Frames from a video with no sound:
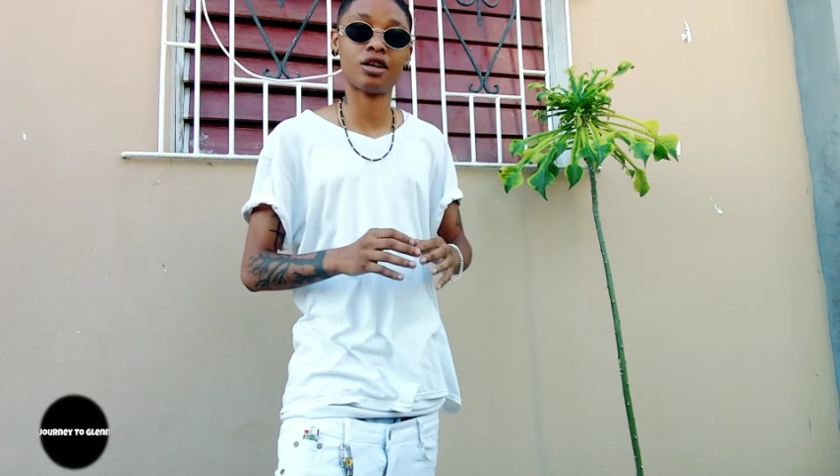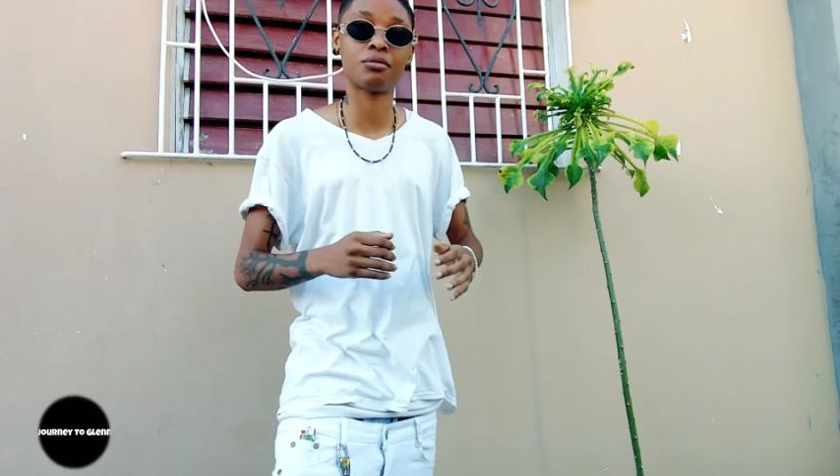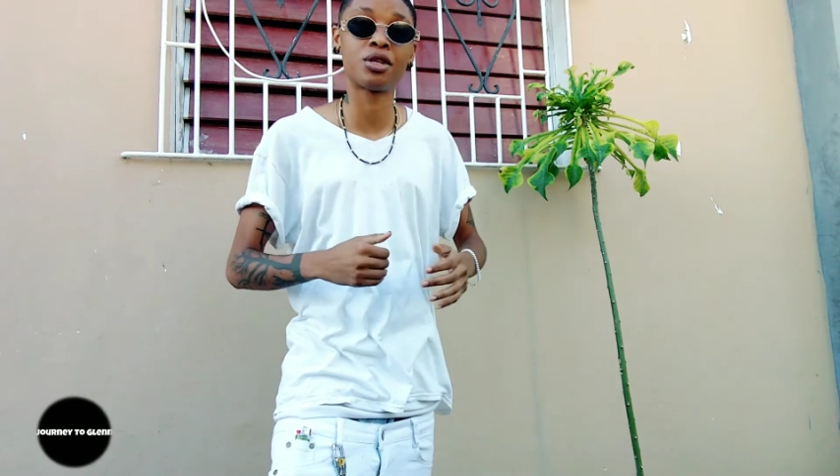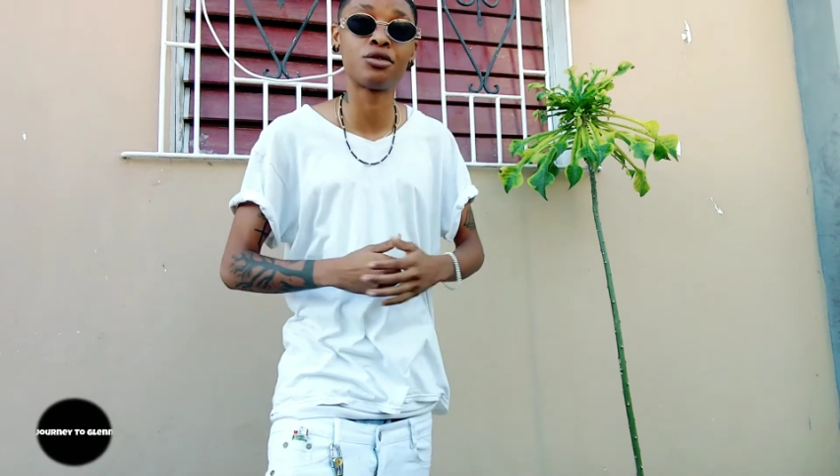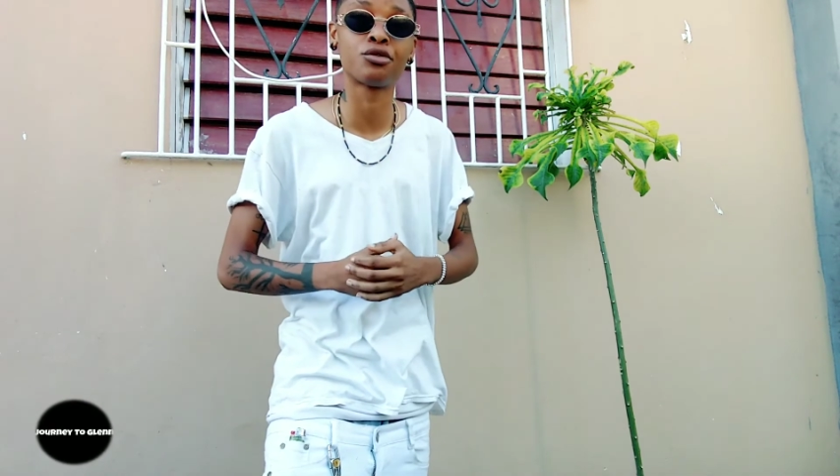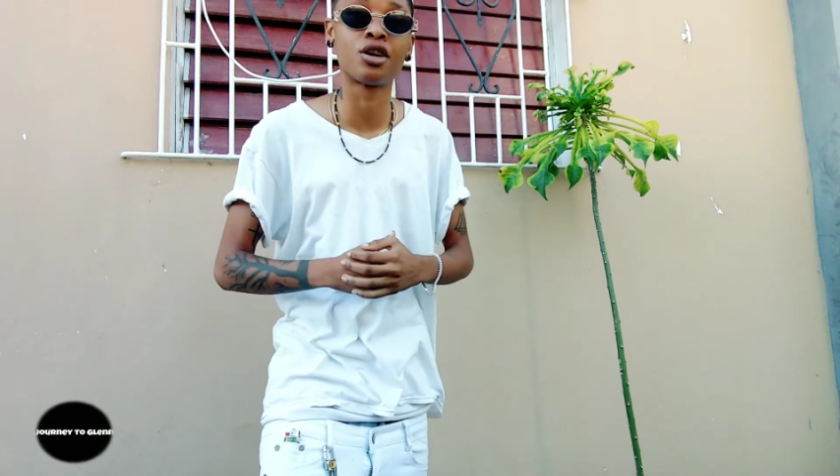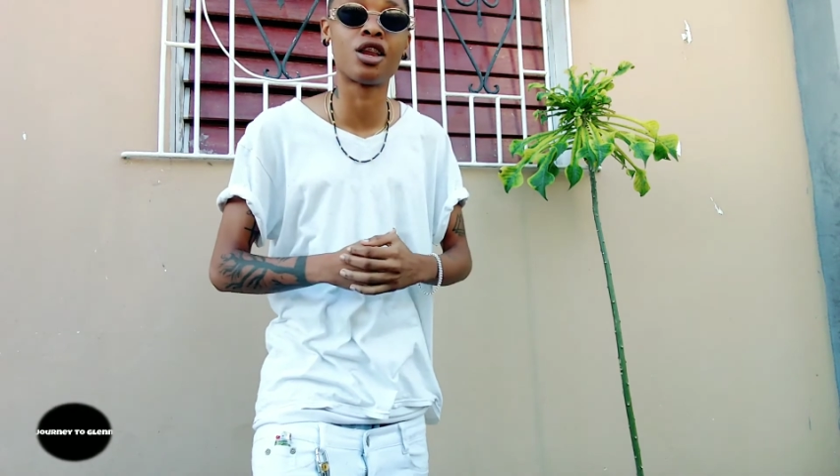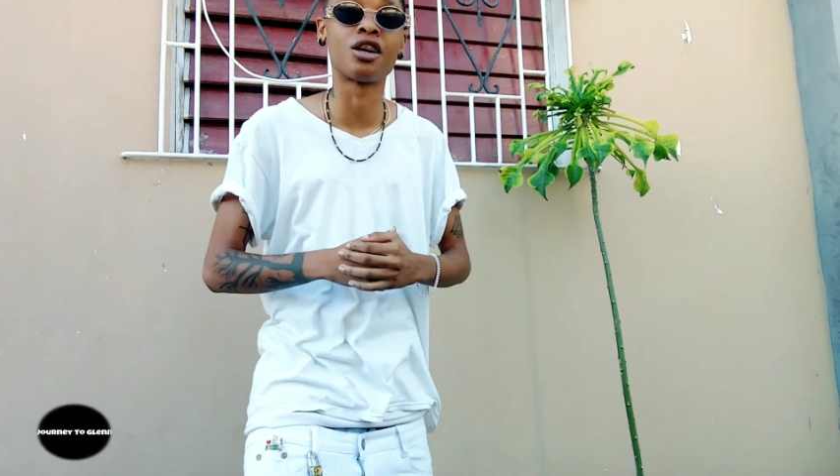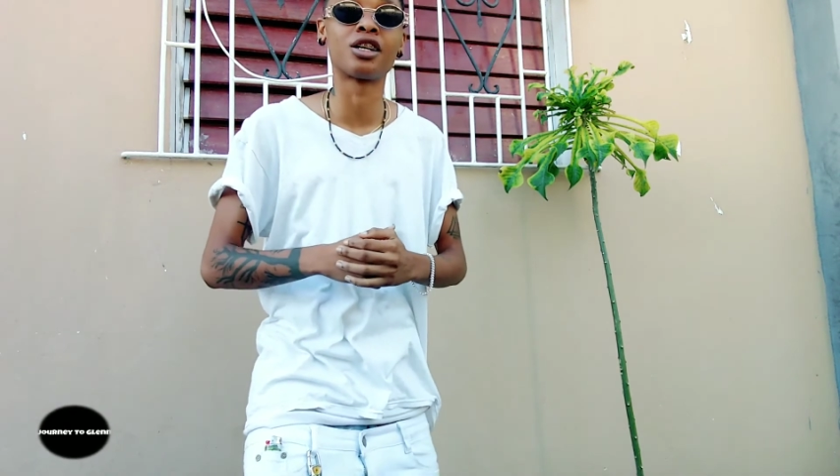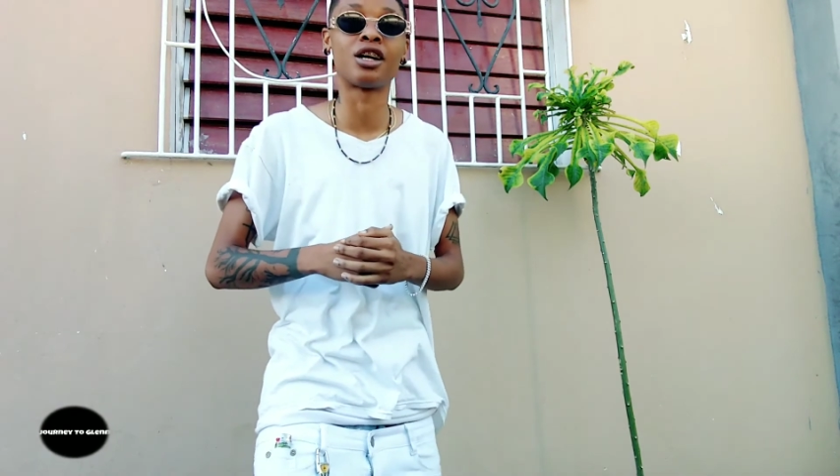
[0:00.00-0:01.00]
I've been through a
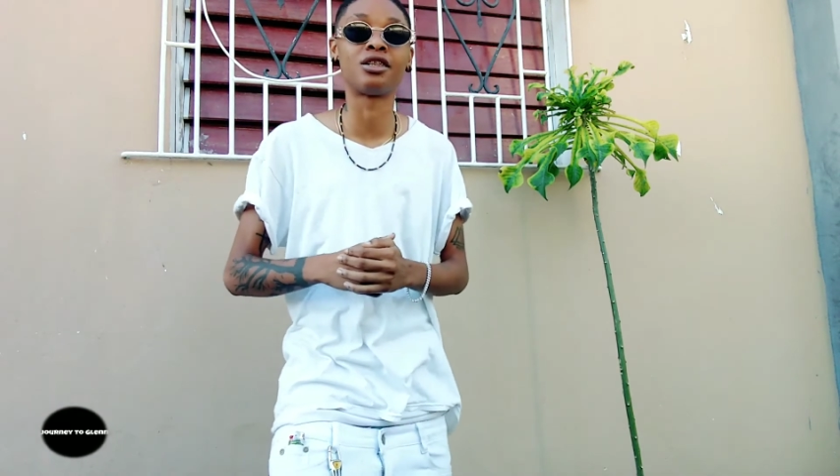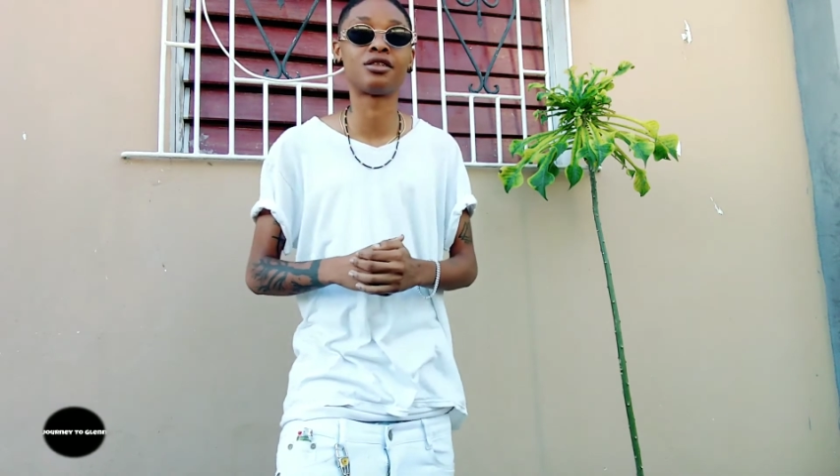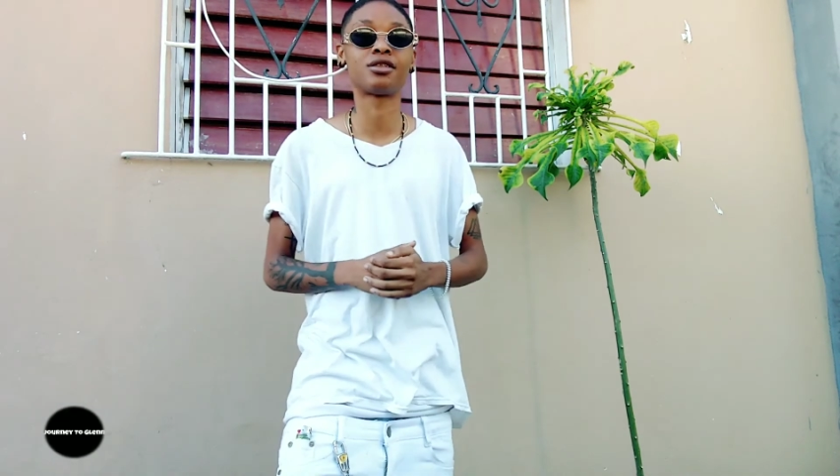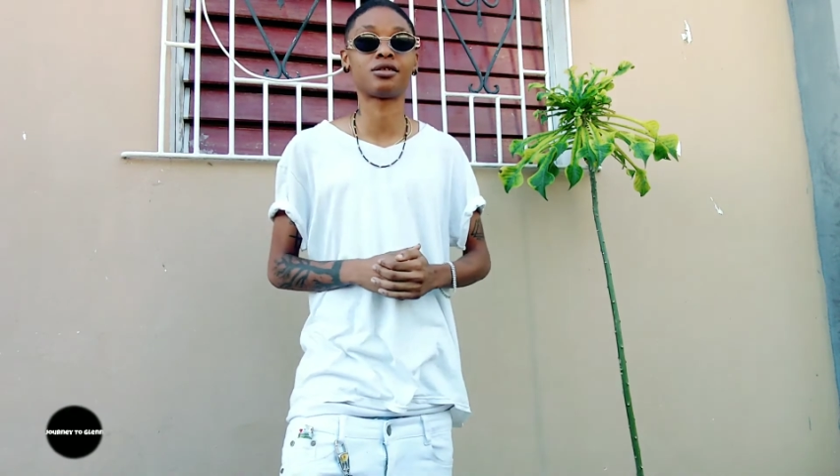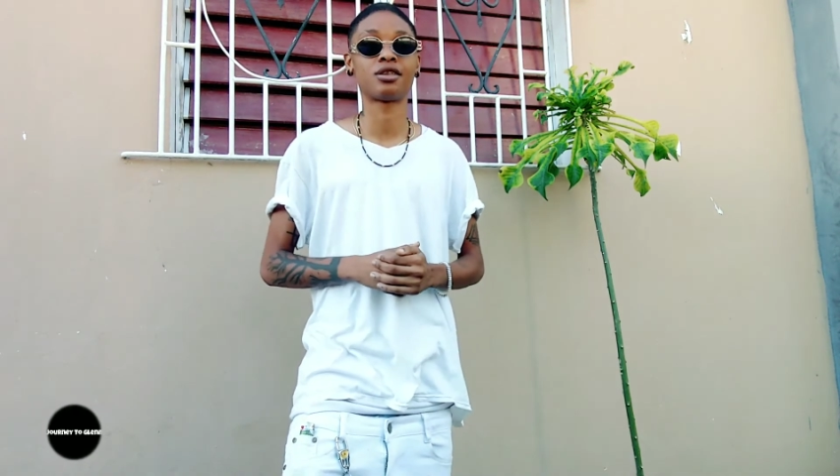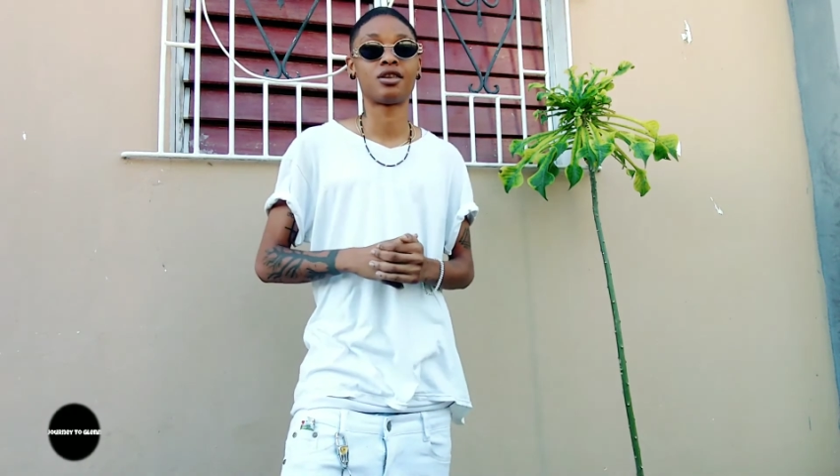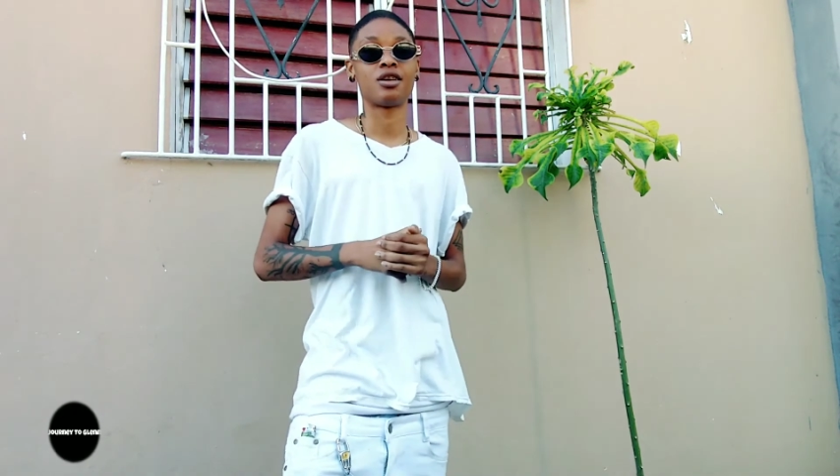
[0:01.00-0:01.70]
lot, guys.